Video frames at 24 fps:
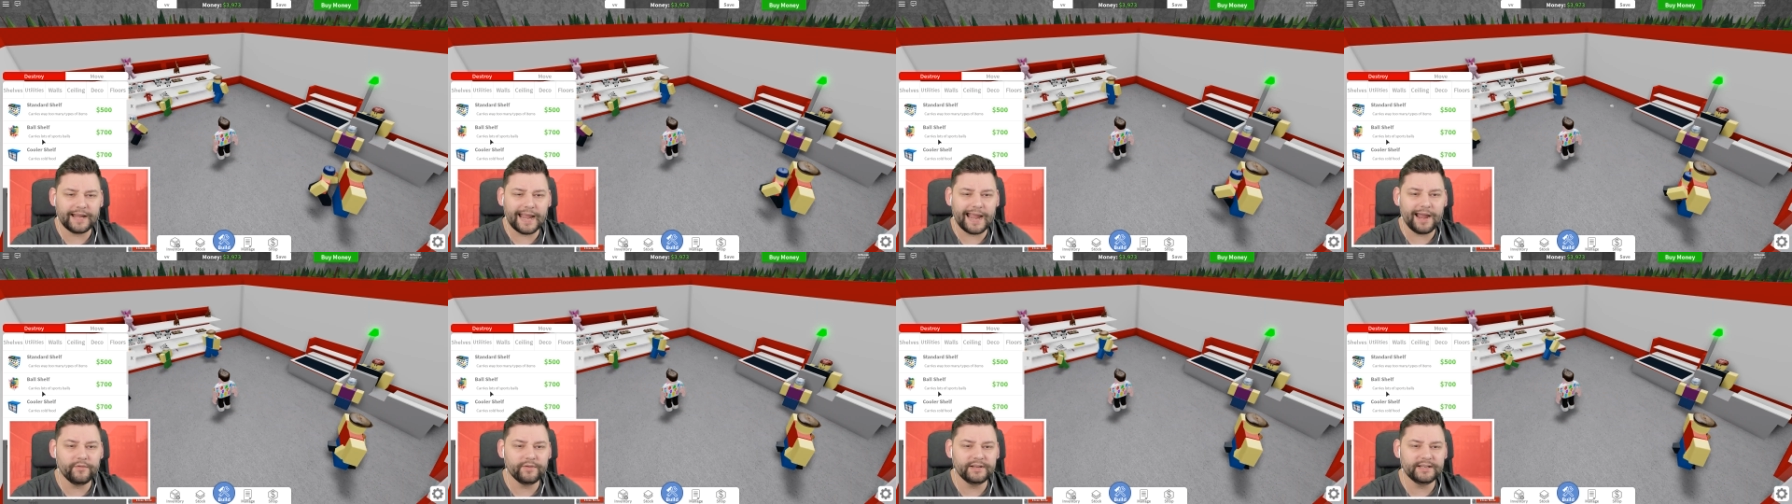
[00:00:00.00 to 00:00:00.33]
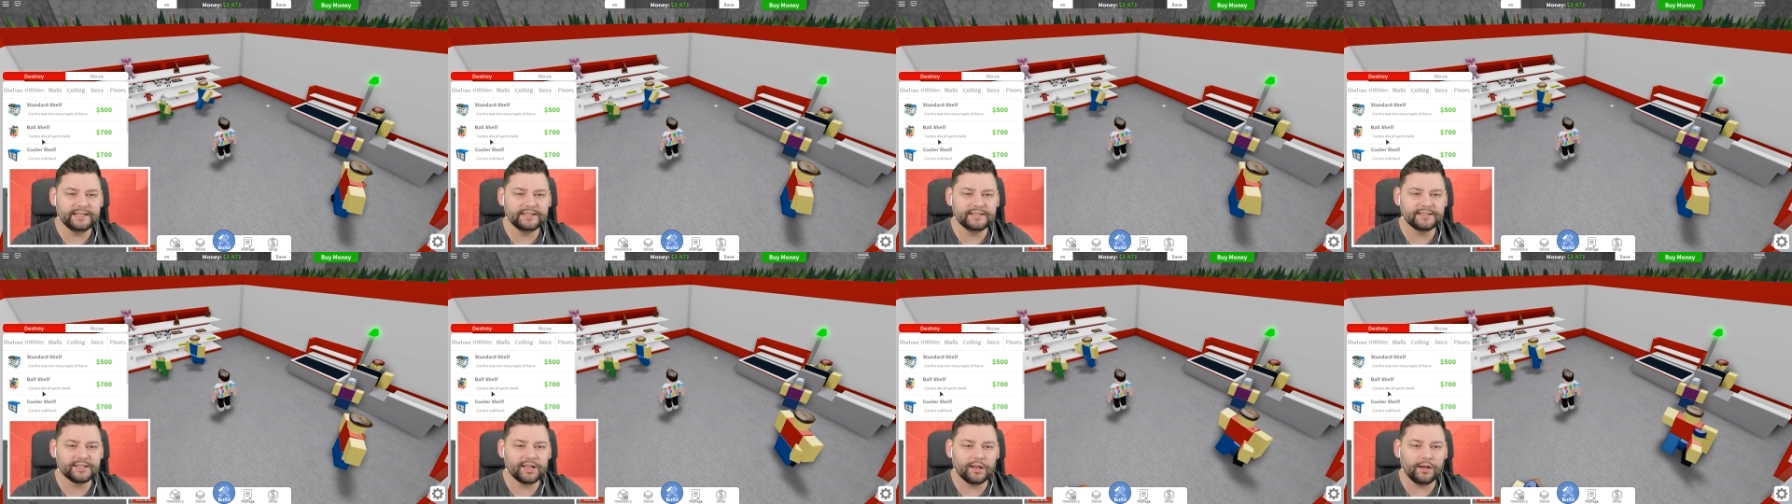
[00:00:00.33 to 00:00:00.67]

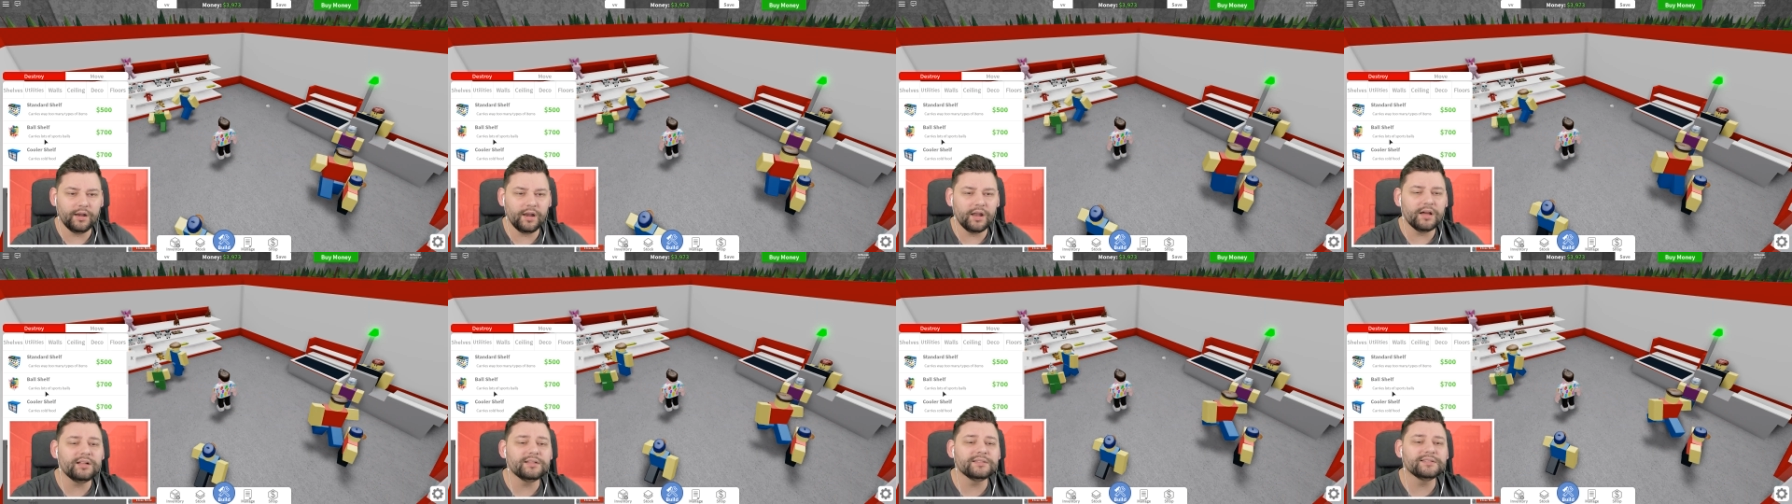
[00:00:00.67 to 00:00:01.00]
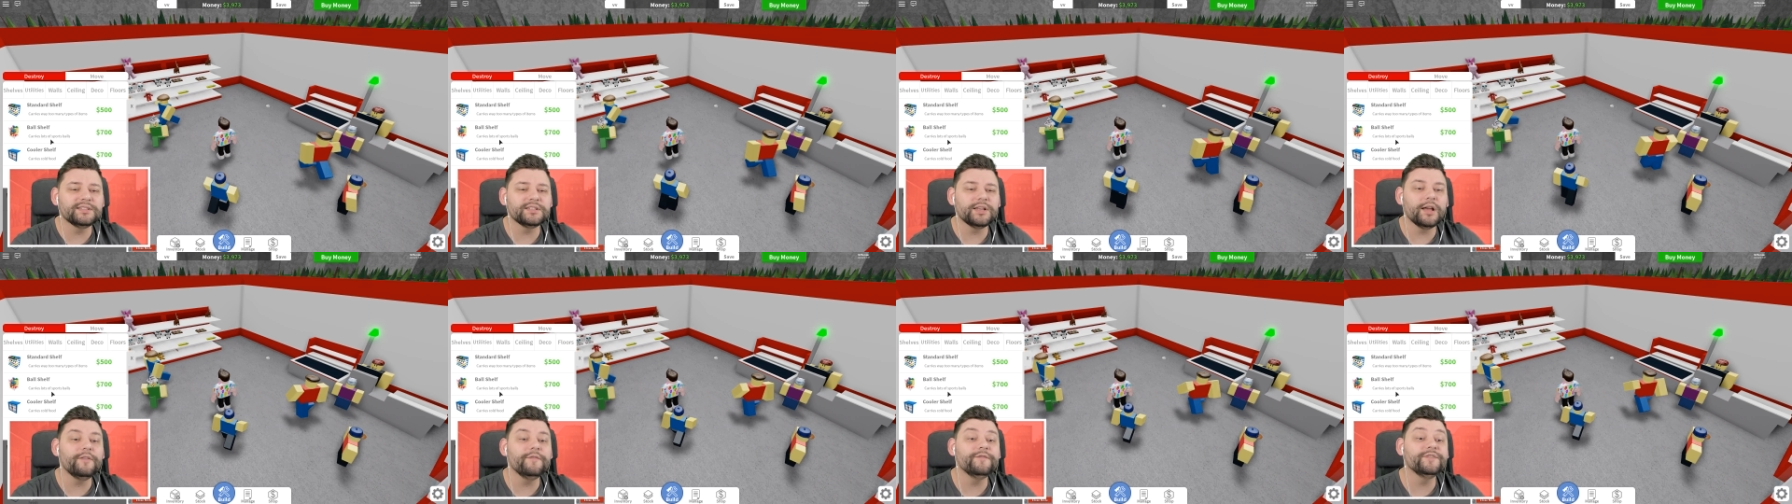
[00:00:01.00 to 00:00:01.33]
Carries
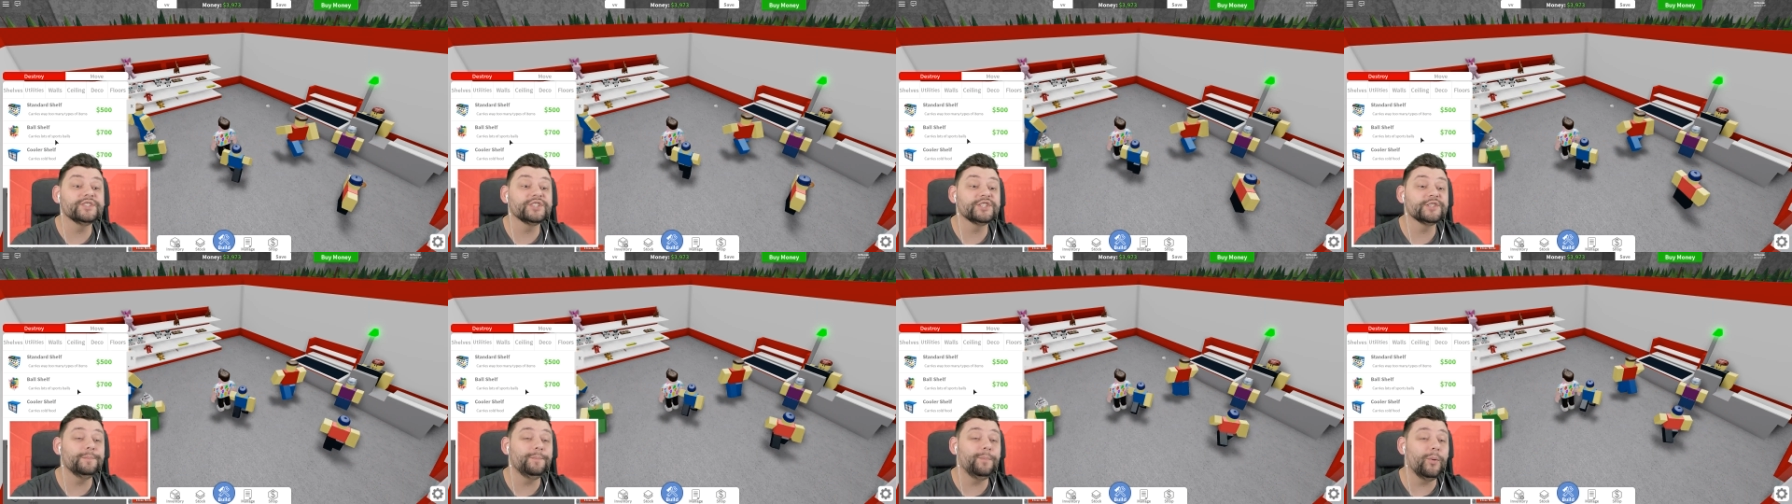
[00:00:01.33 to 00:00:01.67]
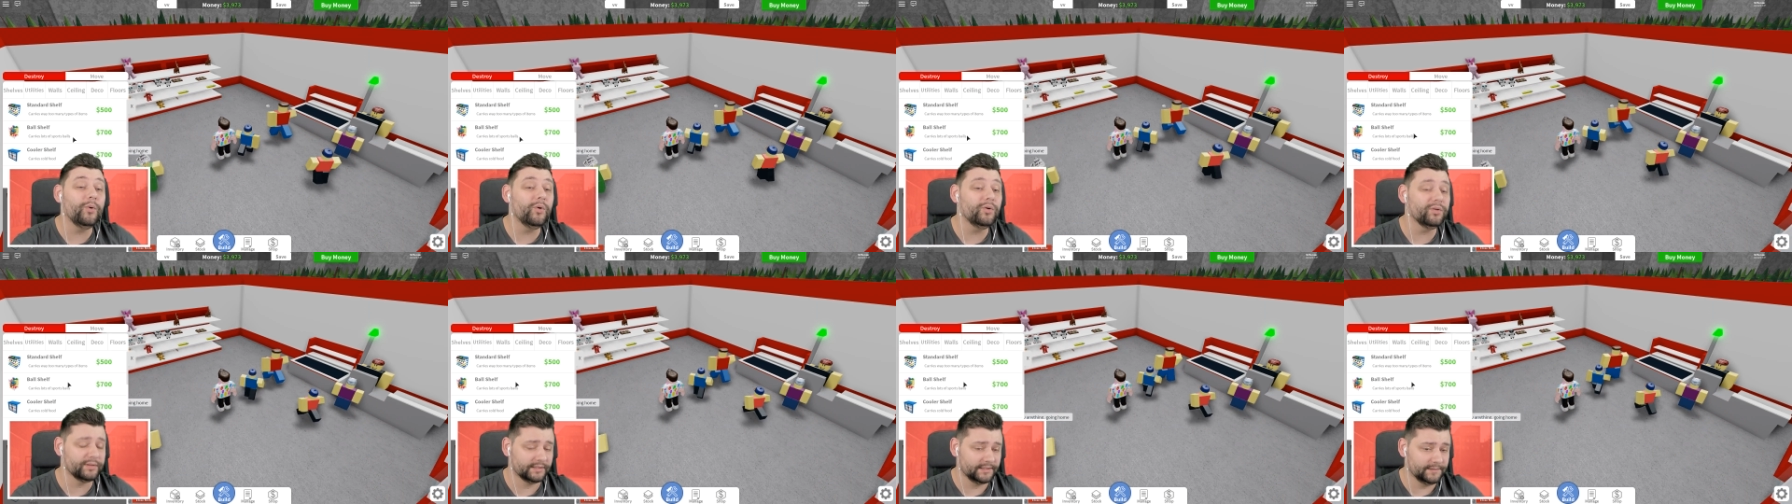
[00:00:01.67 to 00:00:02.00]
lots of
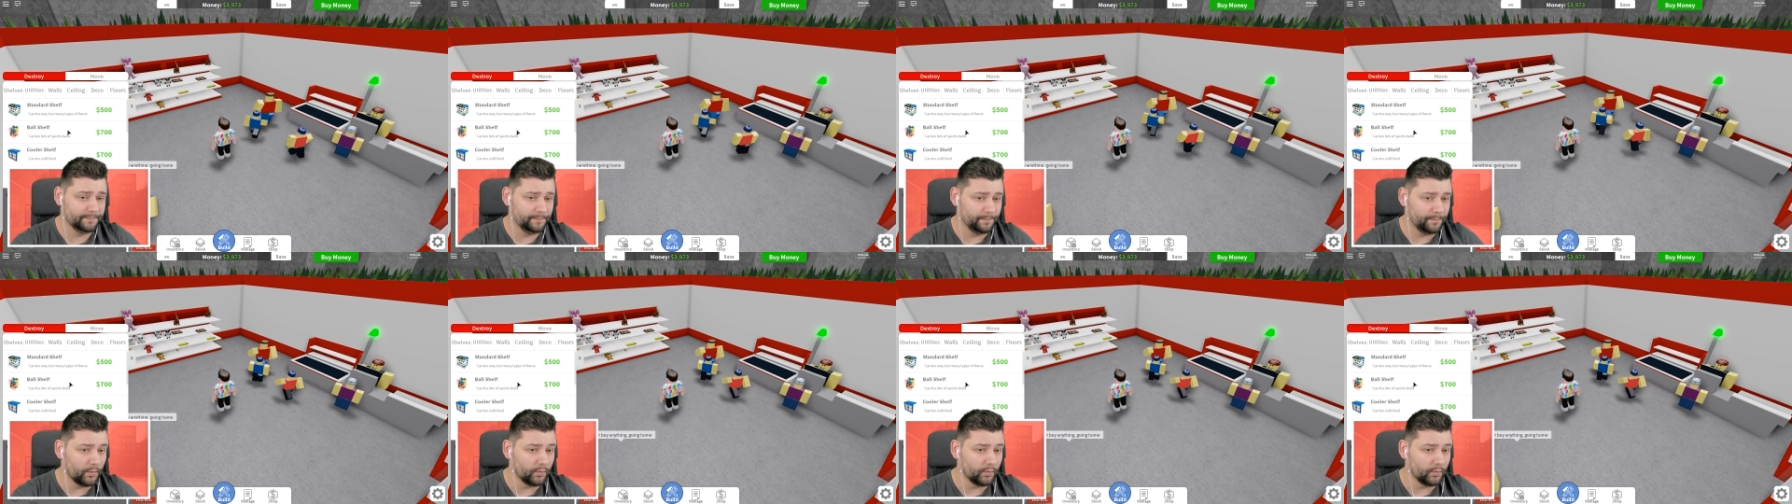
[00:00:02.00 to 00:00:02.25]
sports